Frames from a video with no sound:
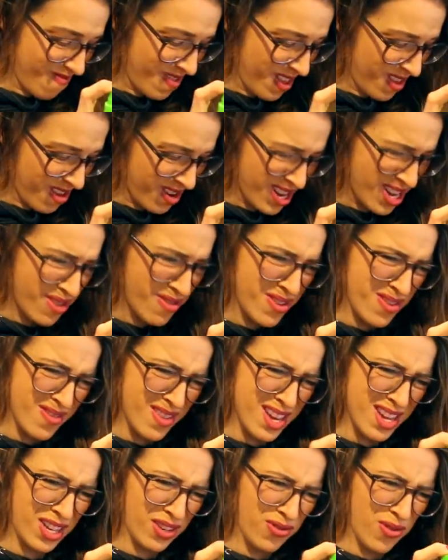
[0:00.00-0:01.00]
How long do you do
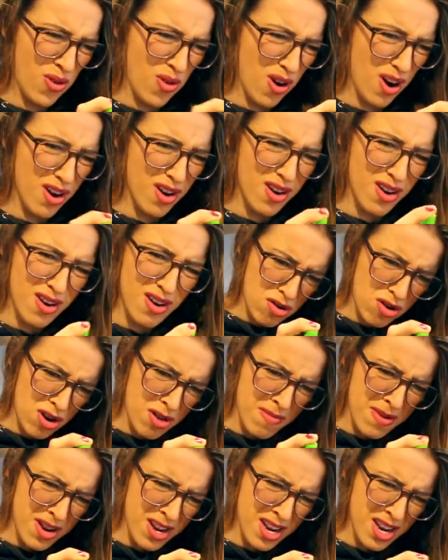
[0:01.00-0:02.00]
this for?
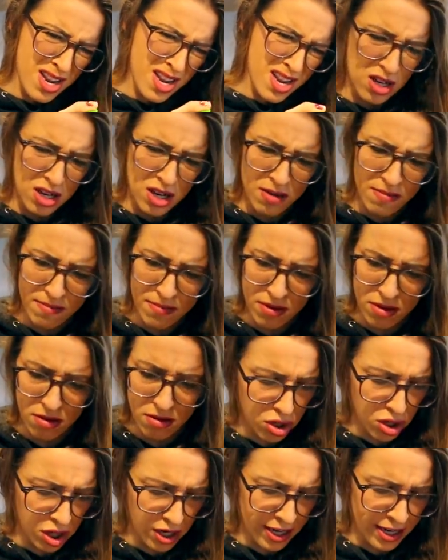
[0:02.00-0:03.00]
Come on, come.
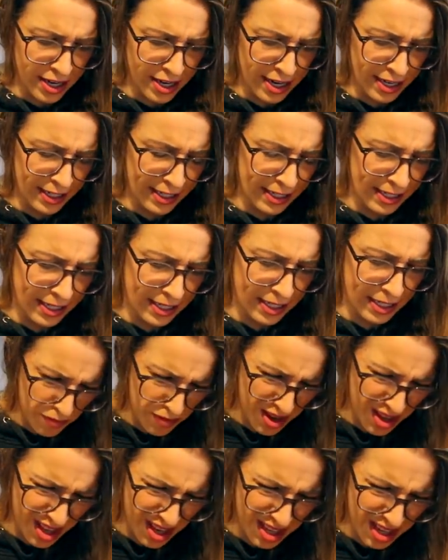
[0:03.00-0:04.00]
Goodness,
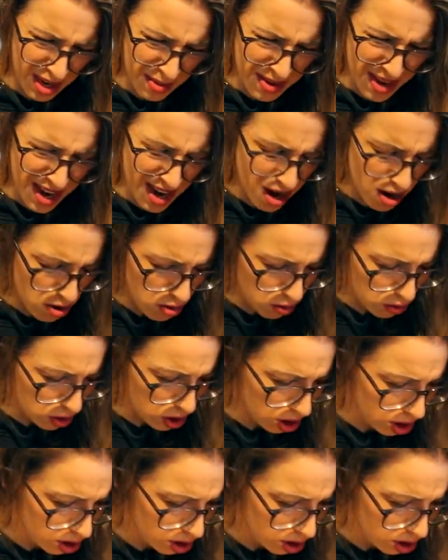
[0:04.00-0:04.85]
nothing's coming out.